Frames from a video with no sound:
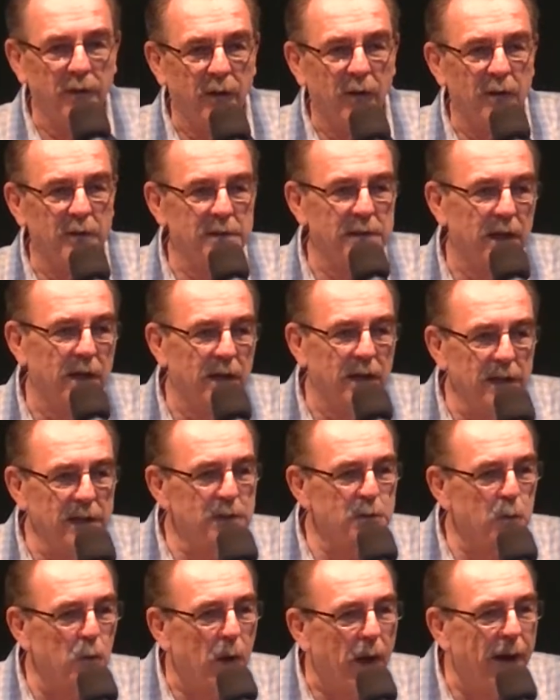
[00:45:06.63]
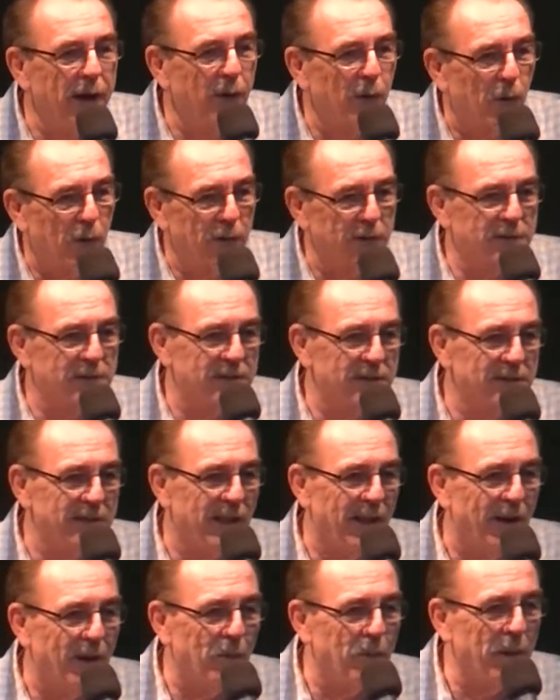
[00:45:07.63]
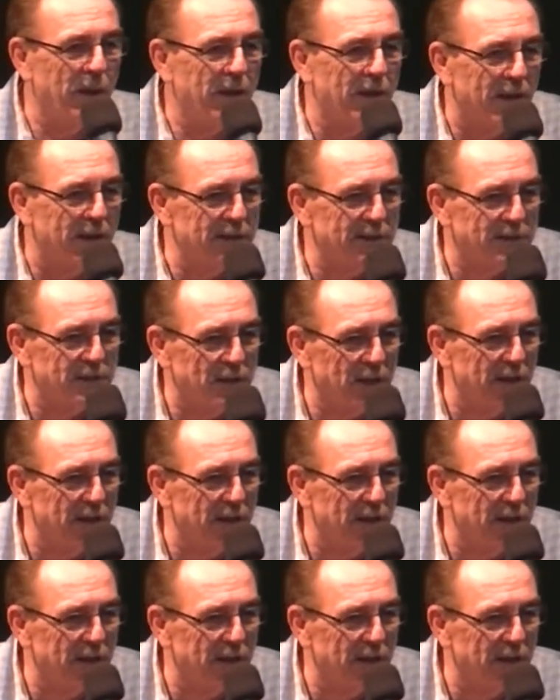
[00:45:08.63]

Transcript: there's at least white horses there because